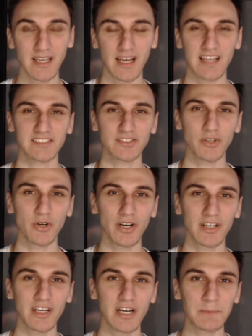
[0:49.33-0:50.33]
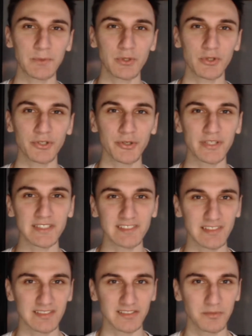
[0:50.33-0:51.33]
I saw a couple
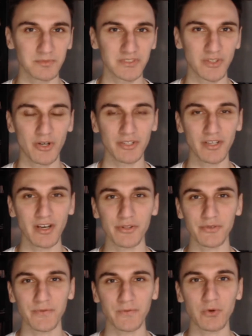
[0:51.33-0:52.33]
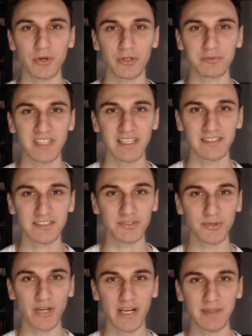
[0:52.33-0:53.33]
criticisms on other forums
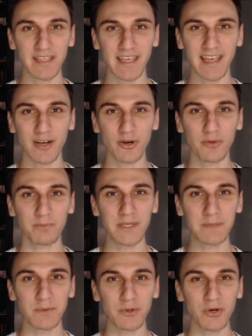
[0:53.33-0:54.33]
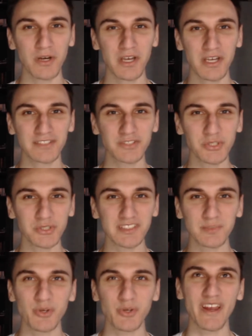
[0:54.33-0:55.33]
describing how people took
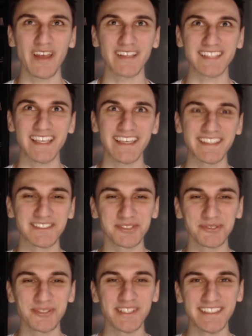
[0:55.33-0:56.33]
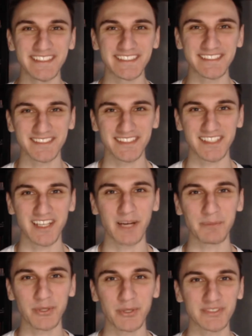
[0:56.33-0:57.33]
this more as a treatise to
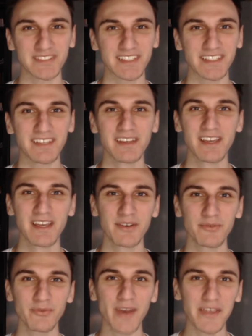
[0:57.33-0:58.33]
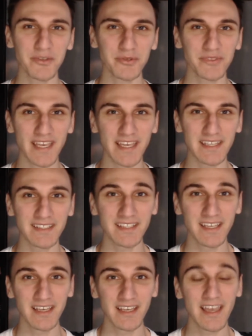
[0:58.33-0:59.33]
composting rather than
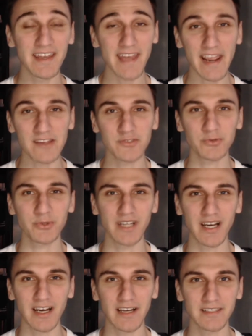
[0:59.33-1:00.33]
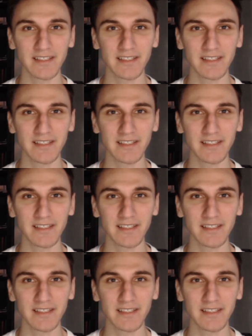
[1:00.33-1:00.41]
an actual guide.